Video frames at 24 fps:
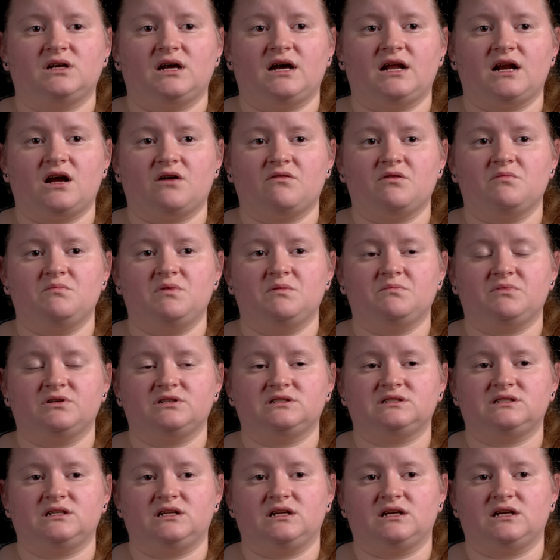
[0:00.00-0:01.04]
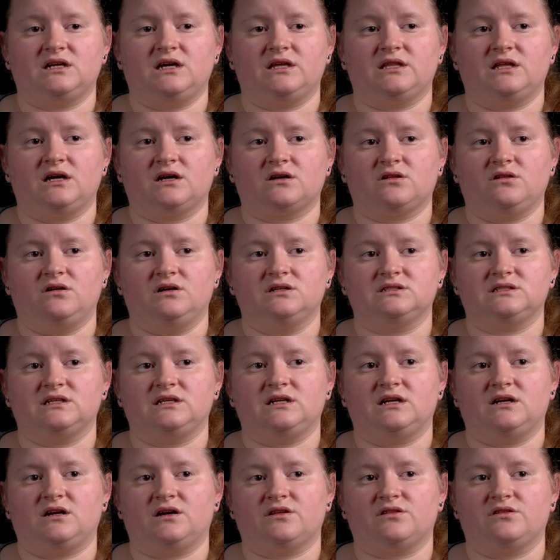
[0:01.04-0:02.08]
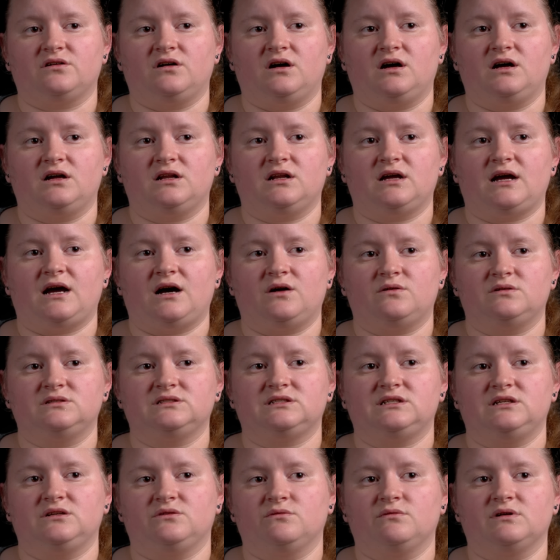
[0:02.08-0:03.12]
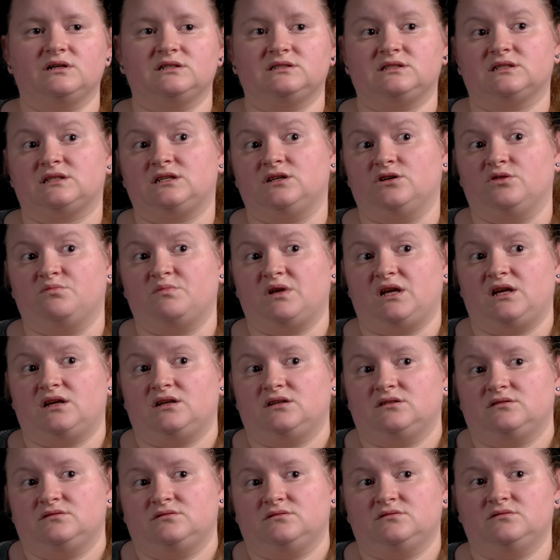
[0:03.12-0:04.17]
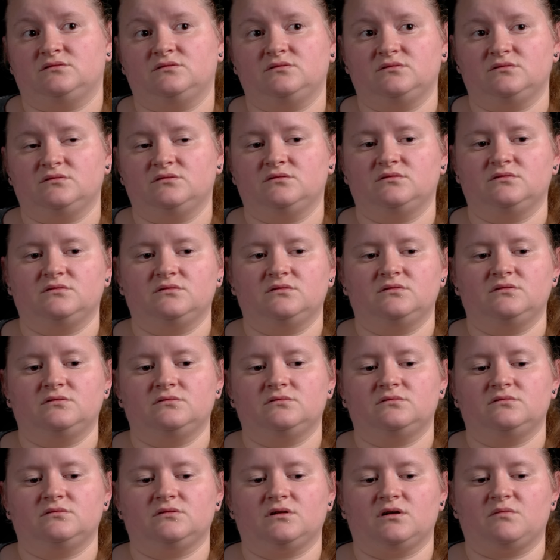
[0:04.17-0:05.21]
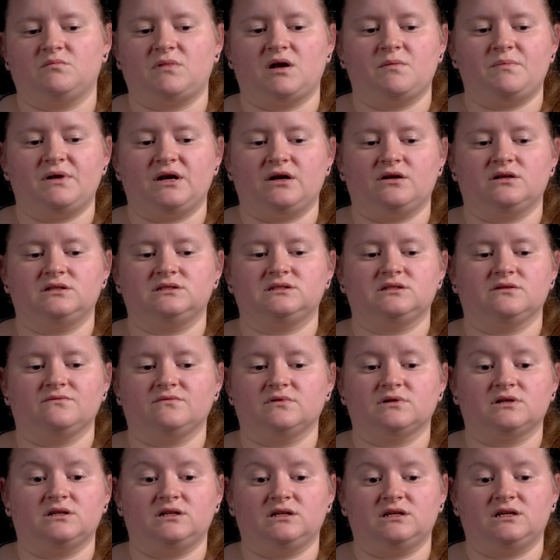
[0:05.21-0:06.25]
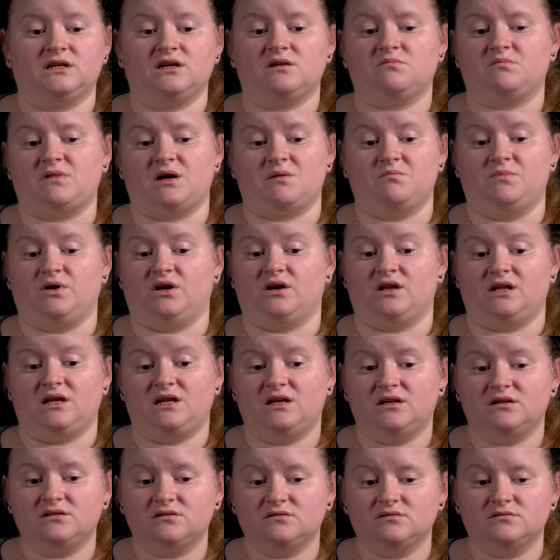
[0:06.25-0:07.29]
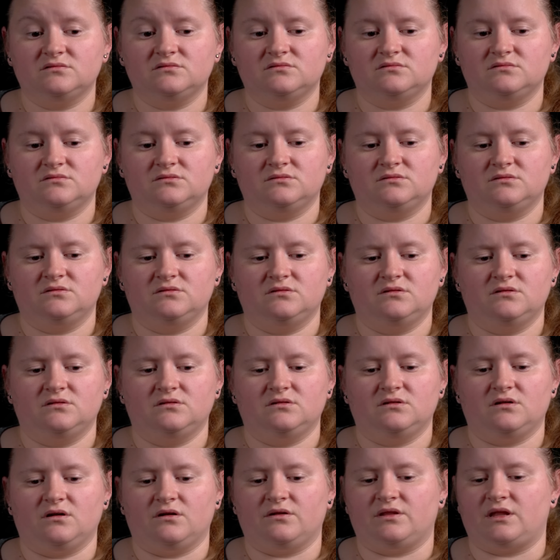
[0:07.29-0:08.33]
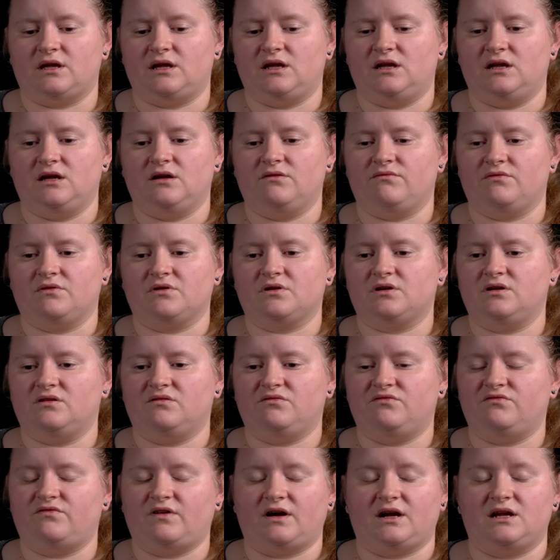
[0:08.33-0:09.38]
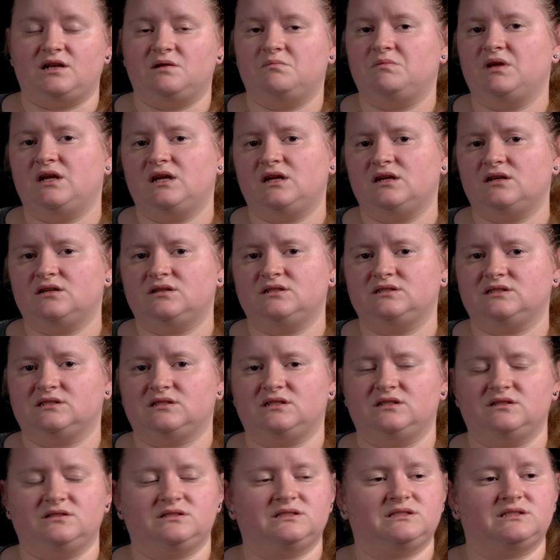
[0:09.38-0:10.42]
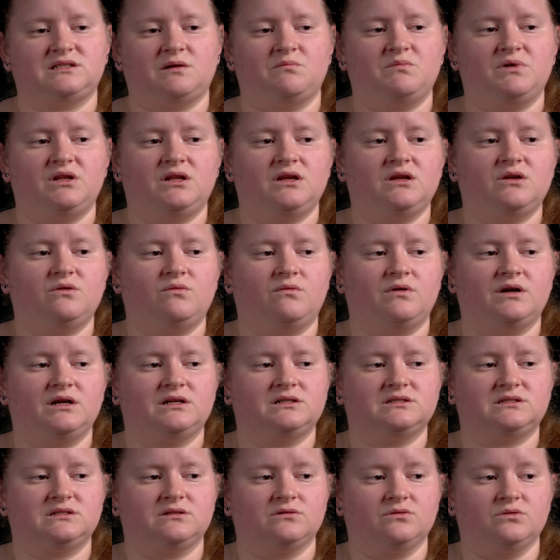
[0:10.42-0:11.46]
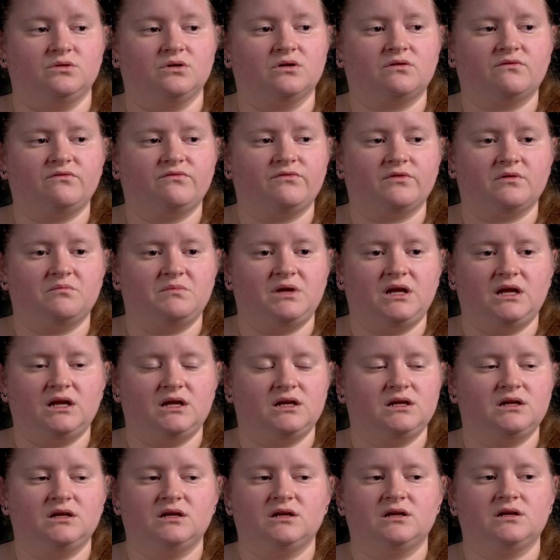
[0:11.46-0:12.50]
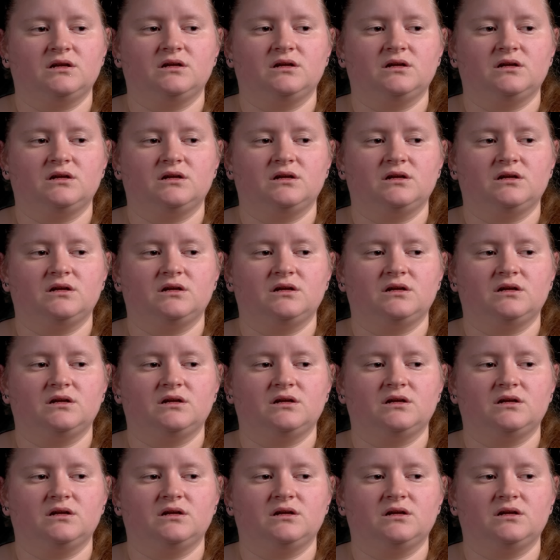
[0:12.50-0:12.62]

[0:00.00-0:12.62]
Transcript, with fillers: And I remember sitting in that closet and I thought, how is he going to kill me? Are my parents ever going to get my body? Are they ever going to find me? Is somebody going to look for me?